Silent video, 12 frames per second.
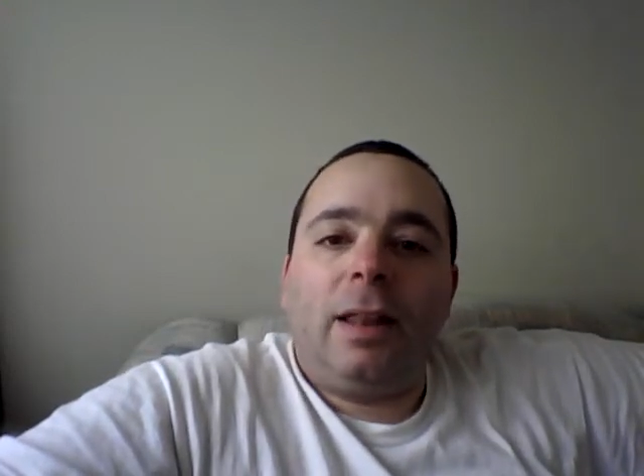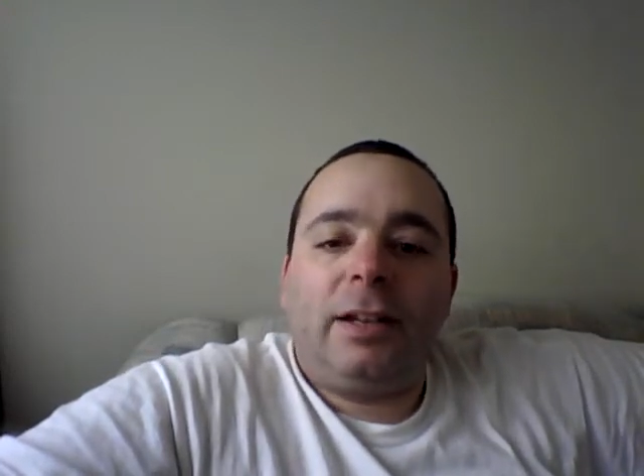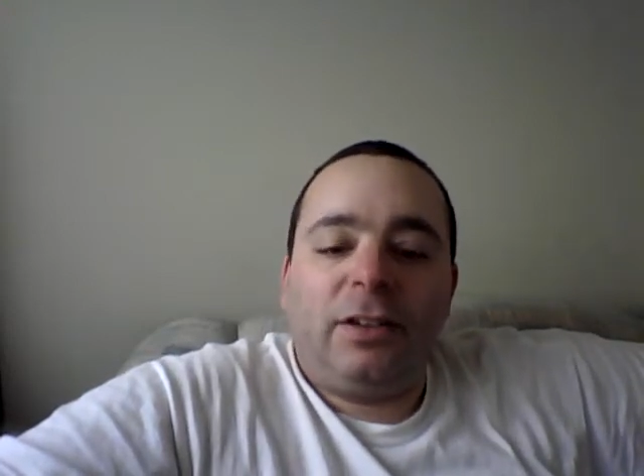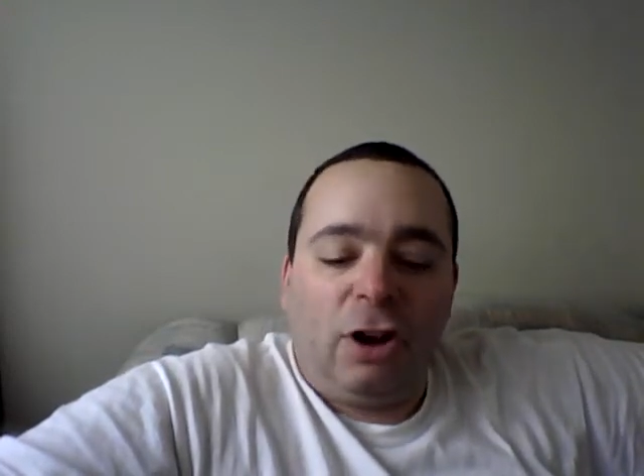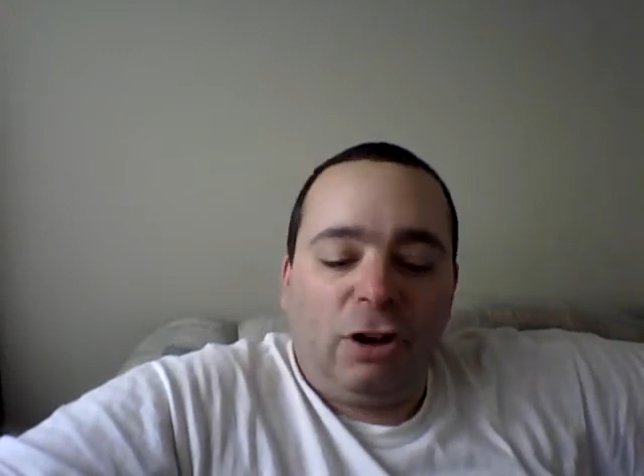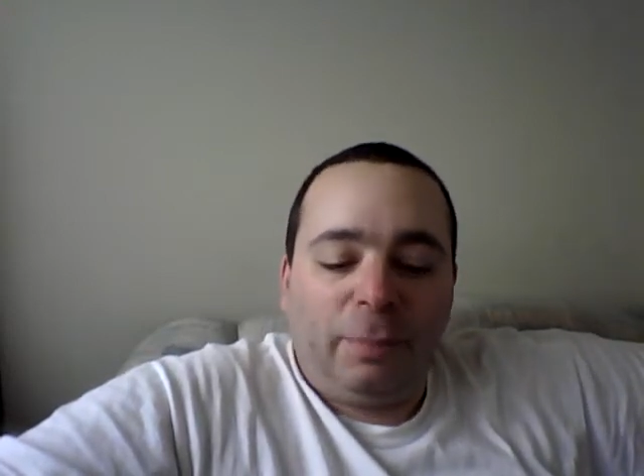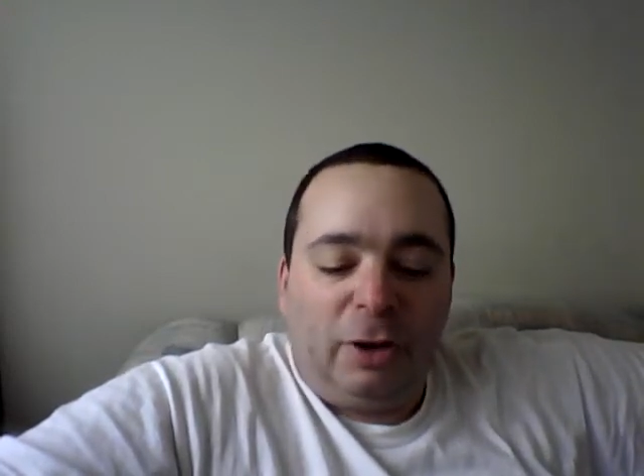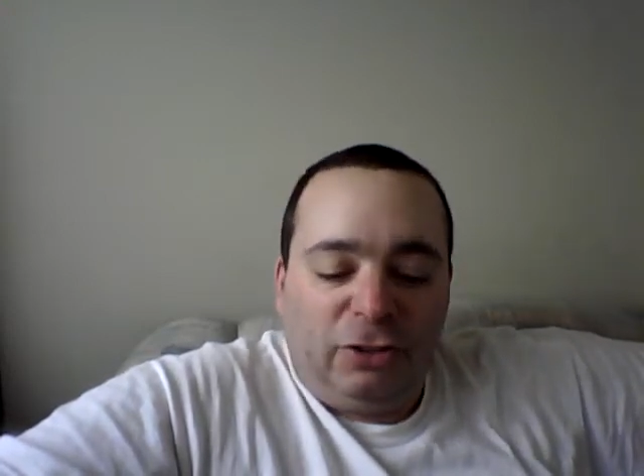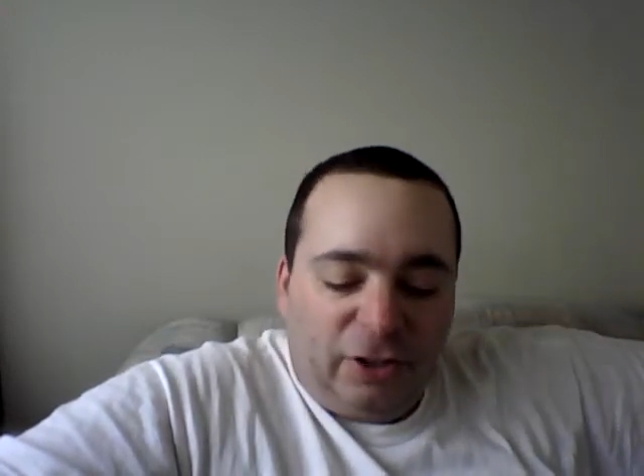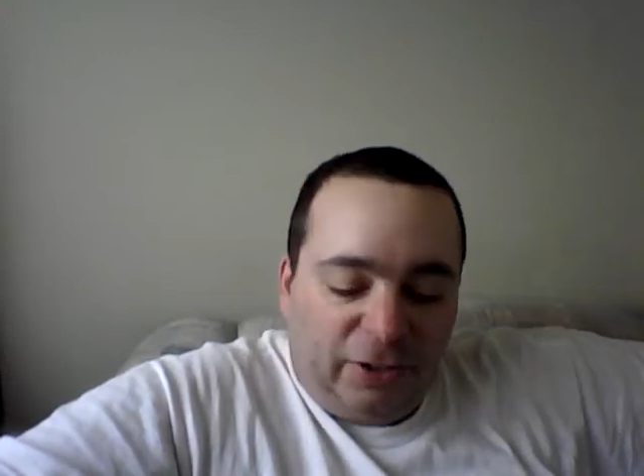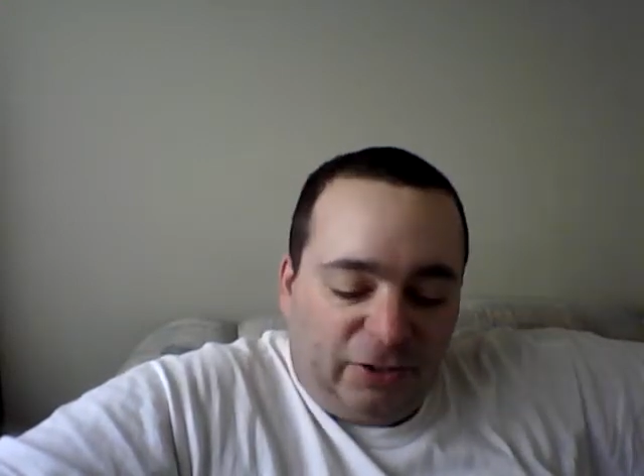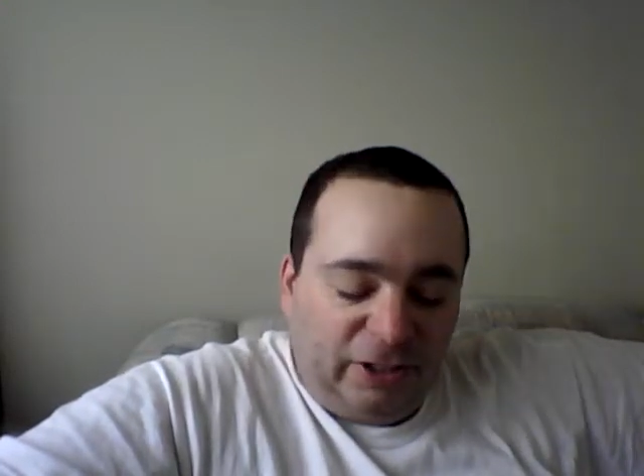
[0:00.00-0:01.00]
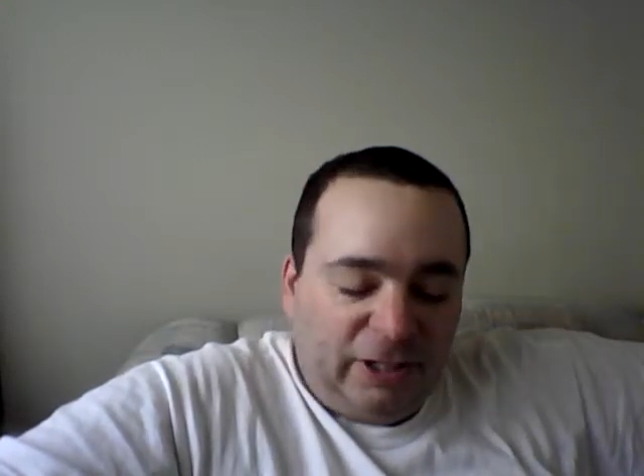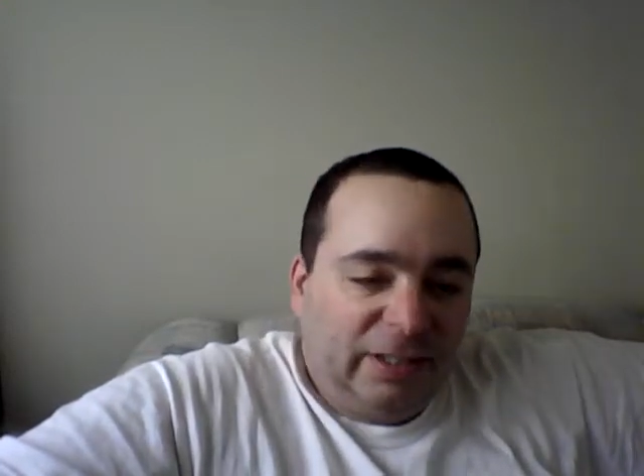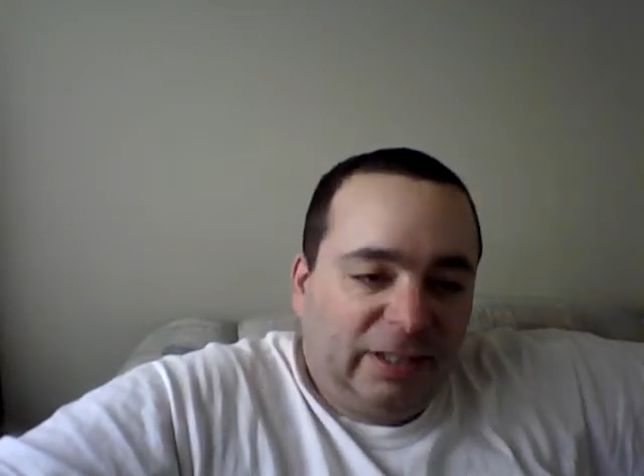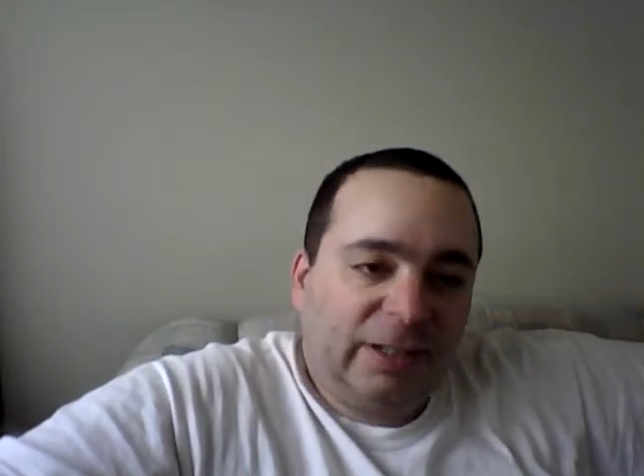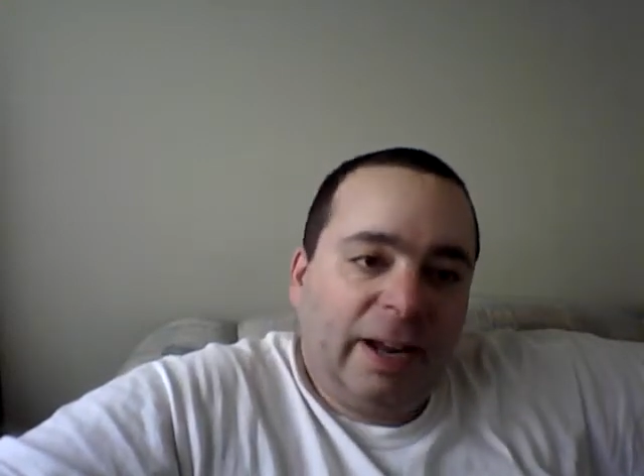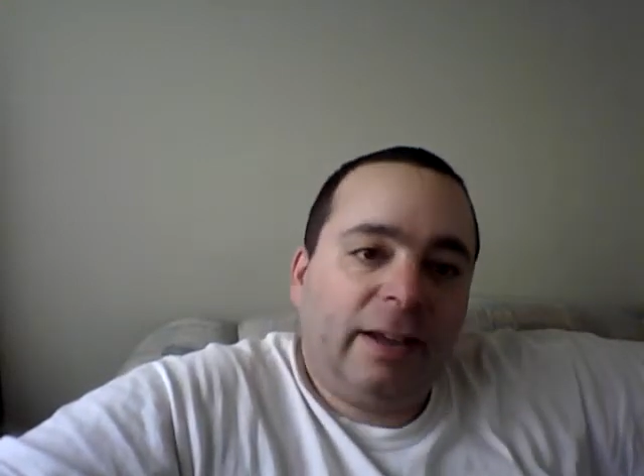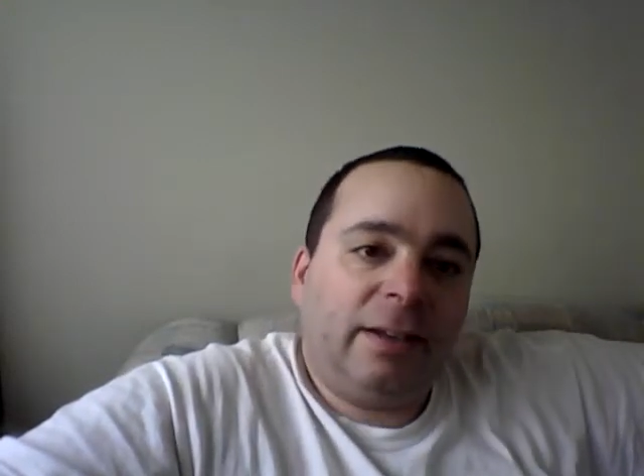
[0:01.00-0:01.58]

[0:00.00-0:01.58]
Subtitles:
like to talk about John Cena today,